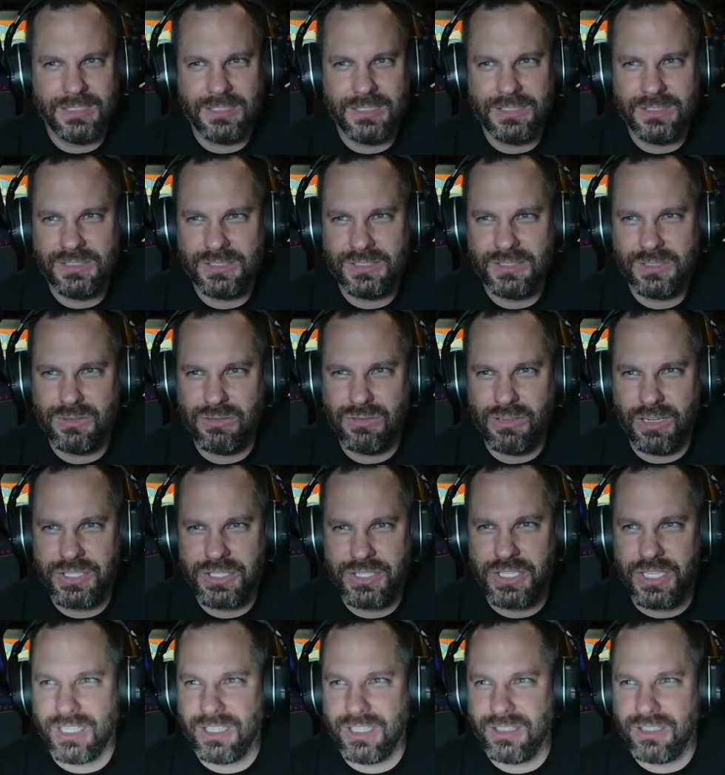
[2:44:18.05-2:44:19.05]
It's
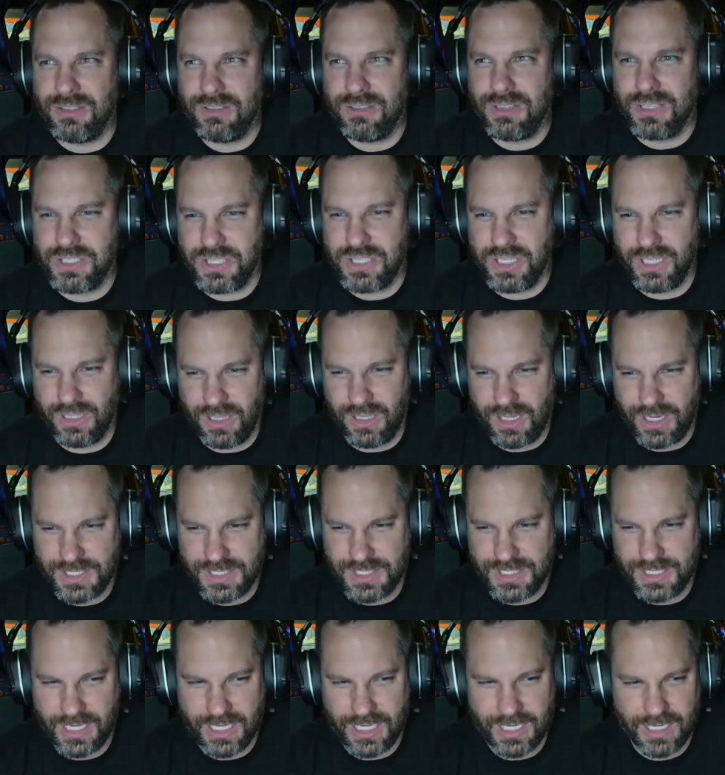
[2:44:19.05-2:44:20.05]
crushing
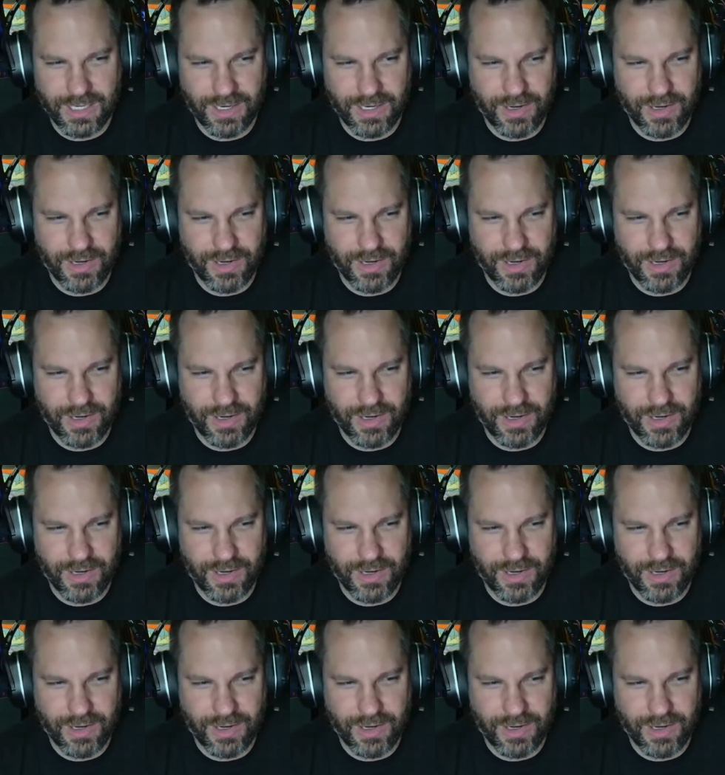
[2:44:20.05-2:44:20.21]
loss there.